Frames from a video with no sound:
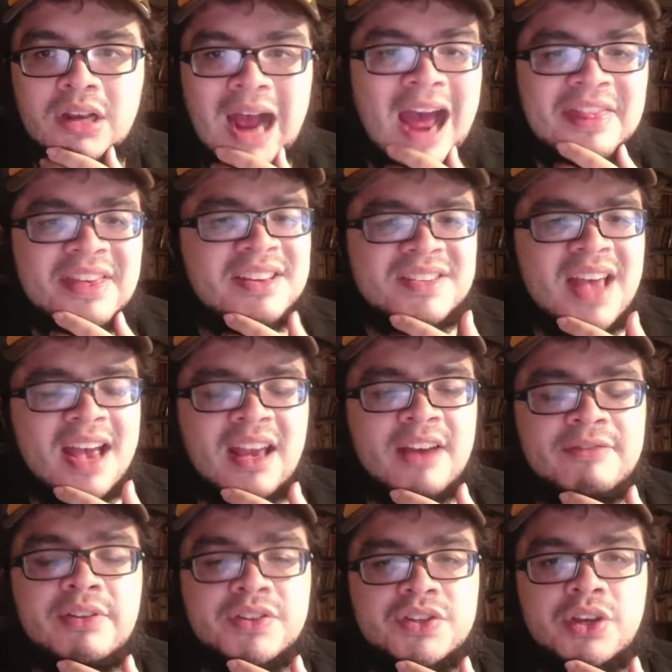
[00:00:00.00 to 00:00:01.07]
I think Zach
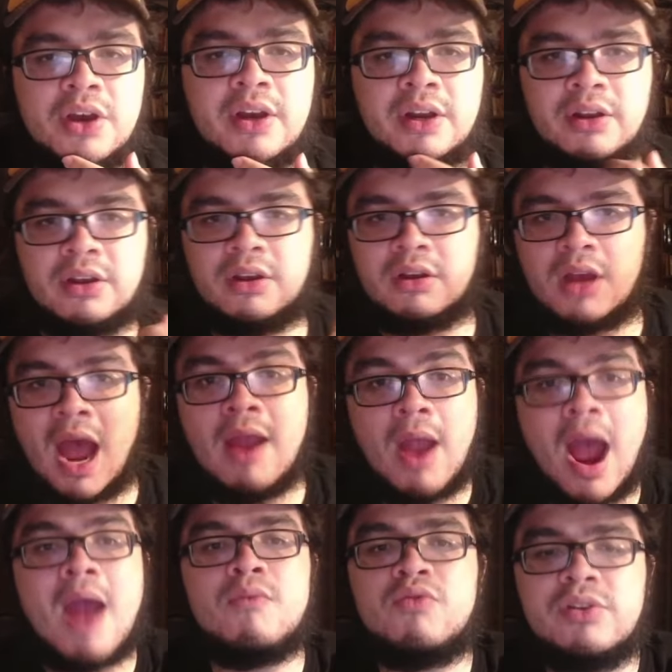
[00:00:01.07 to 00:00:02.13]
Eflin's good.
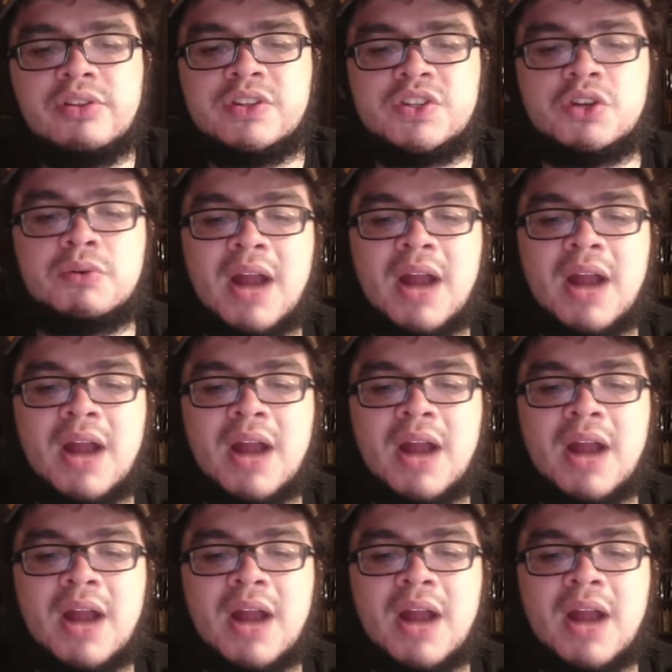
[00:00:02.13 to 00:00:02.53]
I really do.